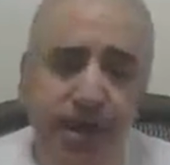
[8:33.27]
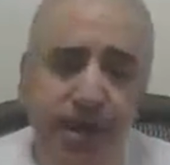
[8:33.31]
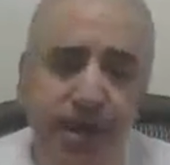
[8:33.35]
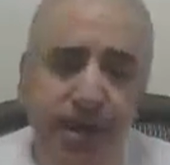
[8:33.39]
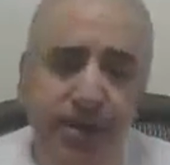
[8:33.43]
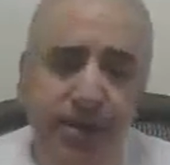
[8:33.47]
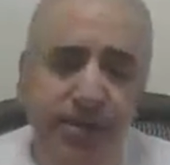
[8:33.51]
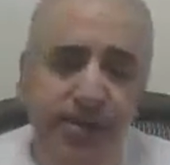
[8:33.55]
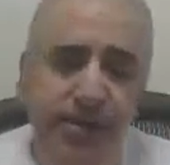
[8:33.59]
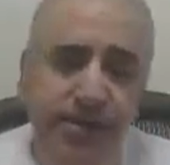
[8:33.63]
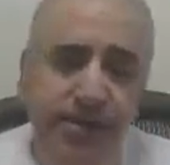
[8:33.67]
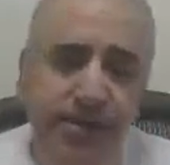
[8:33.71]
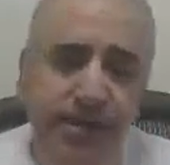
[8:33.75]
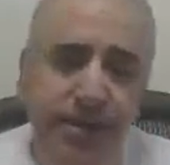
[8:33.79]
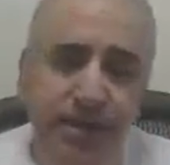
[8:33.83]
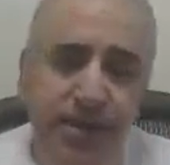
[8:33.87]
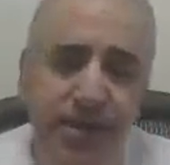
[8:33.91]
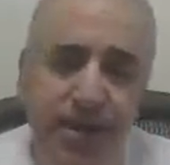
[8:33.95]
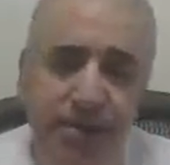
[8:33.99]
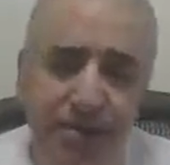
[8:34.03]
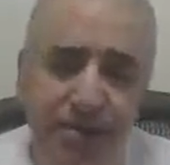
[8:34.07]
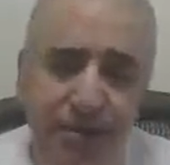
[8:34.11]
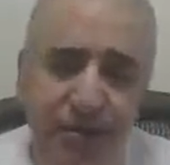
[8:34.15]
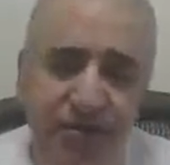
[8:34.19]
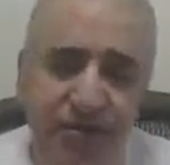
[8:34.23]
It's
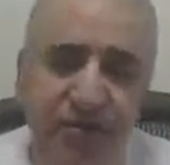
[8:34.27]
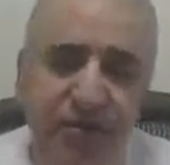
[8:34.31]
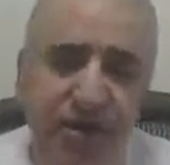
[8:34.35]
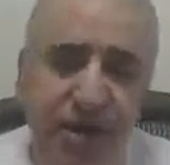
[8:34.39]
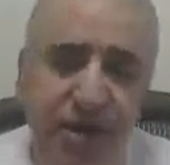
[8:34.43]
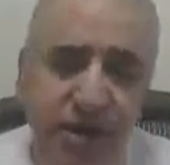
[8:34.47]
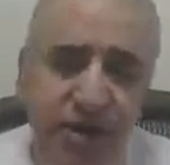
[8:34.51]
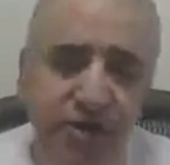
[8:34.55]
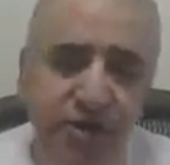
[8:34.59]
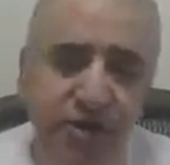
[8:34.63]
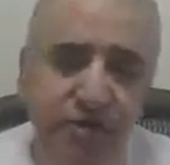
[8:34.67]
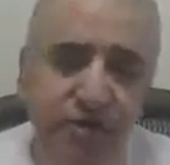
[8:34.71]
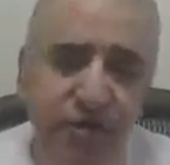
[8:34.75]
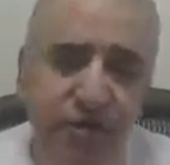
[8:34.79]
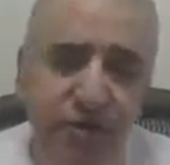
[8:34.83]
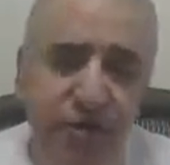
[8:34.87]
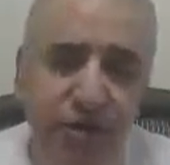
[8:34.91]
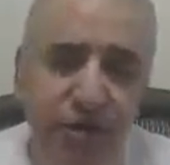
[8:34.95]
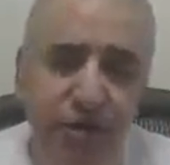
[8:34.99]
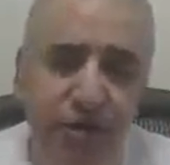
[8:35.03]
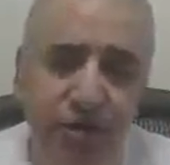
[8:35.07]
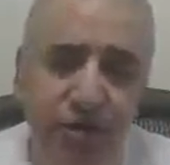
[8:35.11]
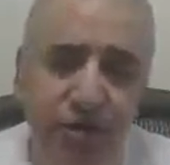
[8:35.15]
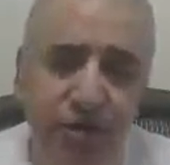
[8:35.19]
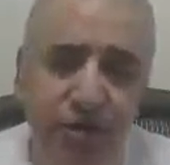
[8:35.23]
abbreviation for
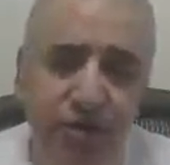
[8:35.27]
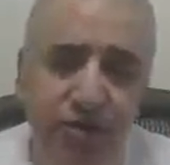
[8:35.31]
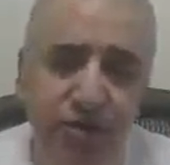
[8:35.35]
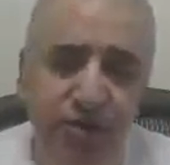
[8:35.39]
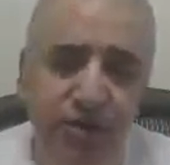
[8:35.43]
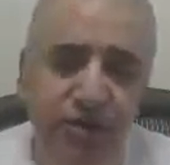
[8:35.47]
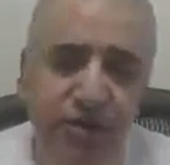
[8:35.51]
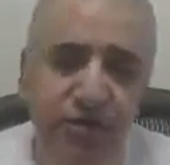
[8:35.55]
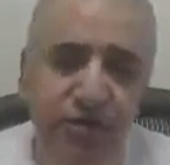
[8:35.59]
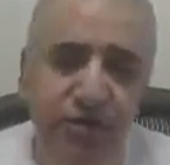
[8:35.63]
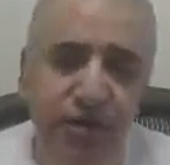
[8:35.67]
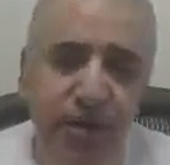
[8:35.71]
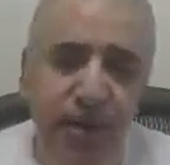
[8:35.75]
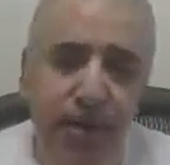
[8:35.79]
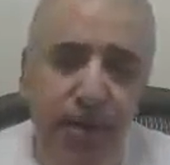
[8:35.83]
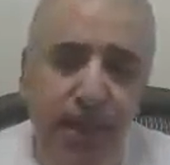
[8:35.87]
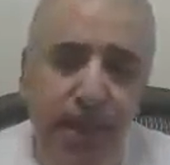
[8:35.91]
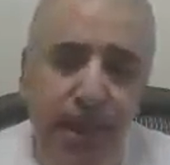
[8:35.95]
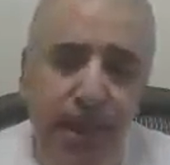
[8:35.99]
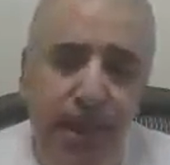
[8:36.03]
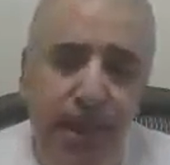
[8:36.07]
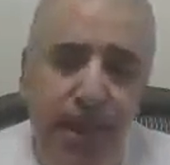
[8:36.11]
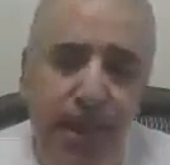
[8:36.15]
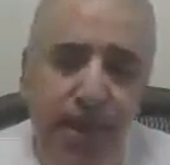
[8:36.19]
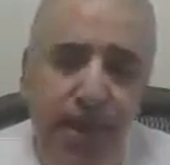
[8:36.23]
recursive,
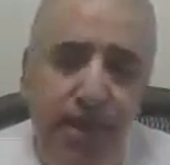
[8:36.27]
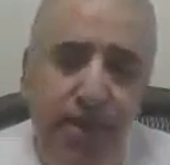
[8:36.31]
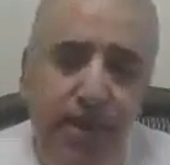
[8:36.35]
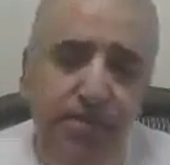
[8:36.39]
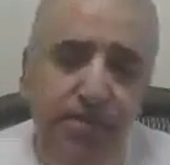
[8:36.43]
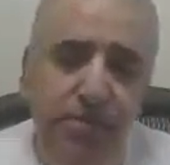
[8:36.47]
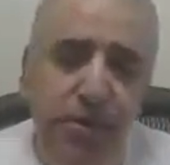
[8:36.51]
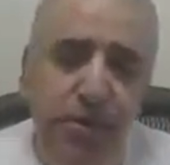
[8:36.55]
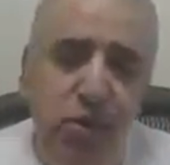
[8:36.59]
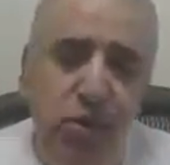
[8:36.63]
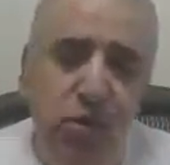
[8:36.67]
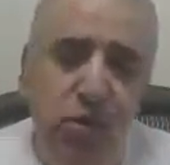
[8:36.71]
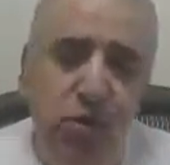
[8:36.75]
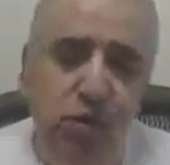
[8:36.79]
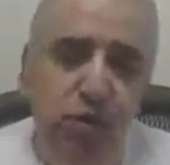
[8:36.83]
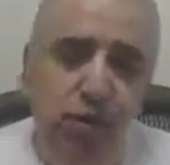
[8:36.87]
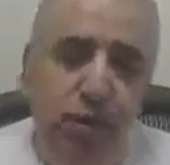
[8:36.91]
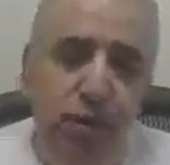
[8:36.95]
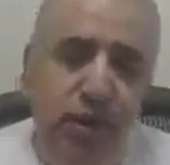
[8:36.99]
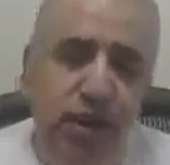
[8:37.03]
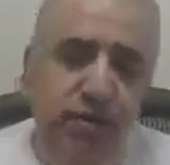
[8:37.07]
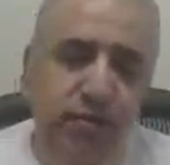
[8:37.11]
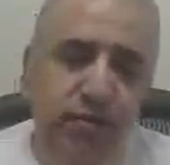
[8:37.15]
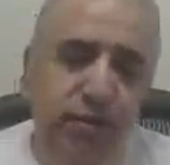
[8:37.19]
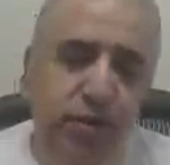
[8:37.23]
because
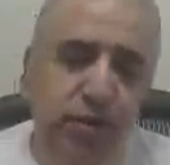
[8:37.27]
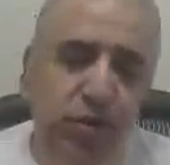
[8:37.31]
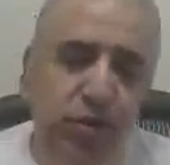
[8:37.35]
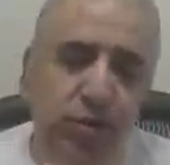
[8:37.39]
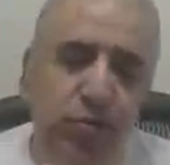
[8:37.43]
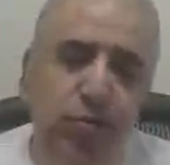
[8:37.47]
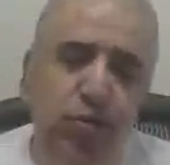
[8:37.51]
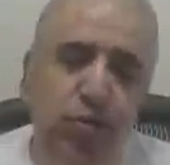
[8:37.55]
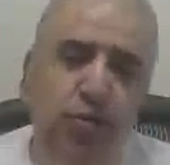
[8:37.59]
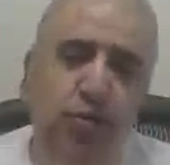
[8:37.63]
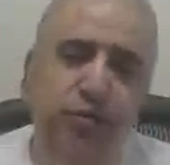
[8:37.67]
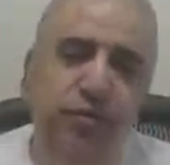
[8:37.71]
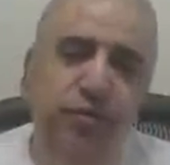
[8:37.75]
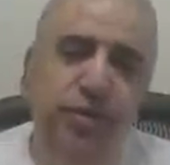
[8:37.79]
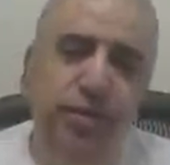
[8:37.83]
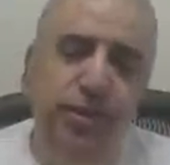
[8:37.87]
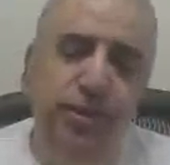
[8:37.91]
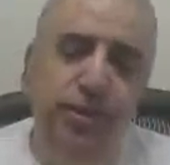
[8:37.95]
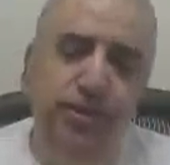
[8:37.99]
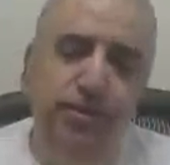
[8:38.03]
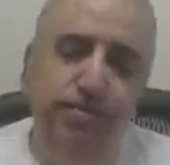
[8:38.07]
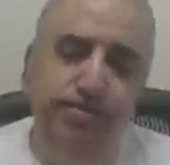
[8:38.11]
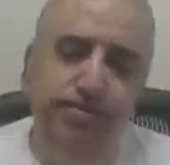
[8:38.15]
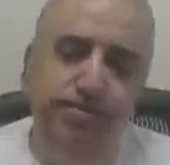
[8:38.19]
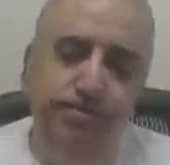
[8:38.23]
whenever you're moving
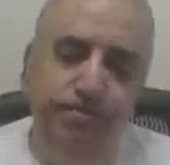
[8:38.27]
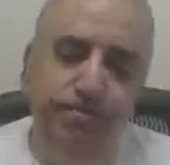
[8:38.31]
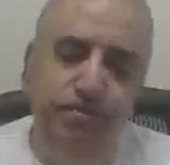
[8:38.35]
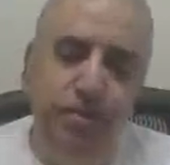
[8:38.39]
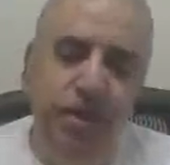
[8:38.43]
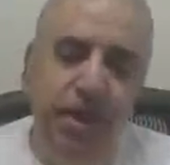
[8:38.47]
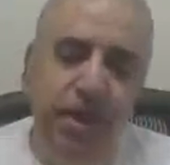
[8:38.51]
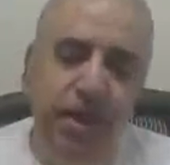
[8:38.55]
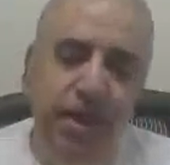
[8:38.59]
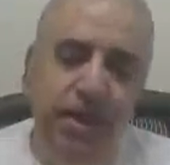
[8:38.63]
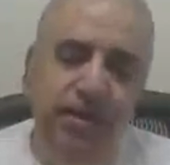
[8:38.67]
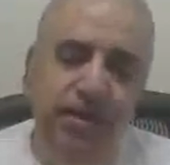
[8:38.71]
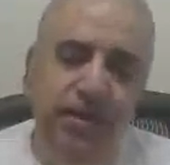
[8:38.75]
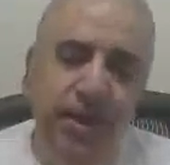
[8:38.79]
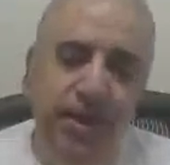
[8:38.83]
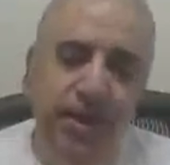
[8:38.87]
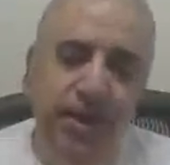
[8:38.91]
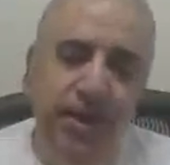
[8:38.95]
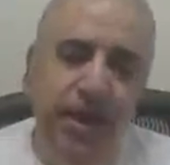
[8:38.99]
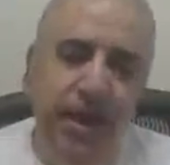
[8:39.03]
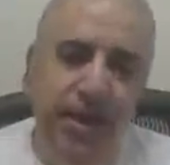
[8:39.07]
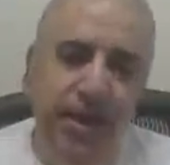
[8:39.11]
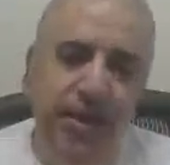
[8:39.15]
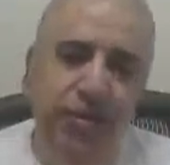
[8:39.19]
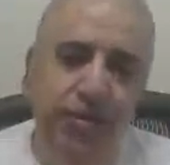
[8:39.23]
a
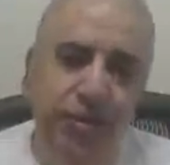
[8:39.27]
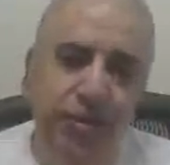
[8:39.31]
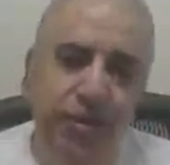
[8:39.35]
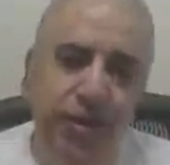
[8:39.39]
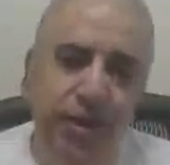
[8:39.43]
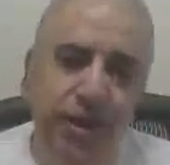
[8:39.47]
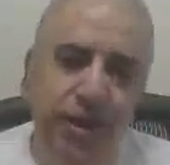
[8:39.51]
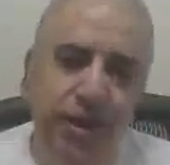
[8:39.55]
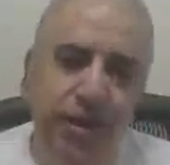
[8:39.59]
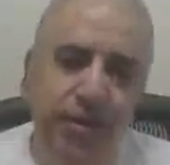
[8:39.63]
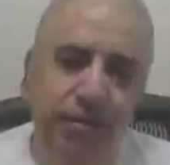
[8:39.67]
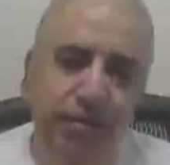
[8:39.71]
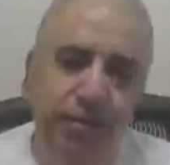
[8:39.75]
directory